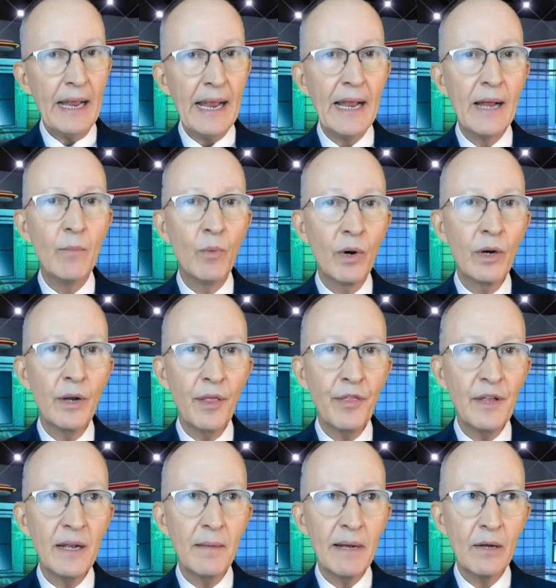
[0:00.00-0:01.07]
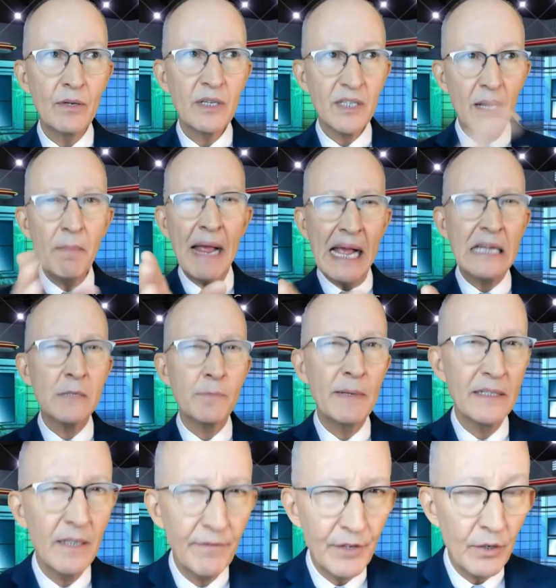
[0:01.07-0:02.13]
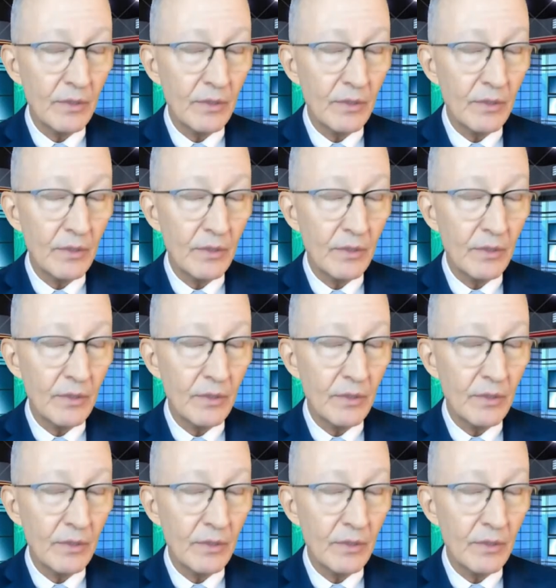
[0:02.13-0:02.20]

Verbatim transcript: And we're going to think about some aspect of you,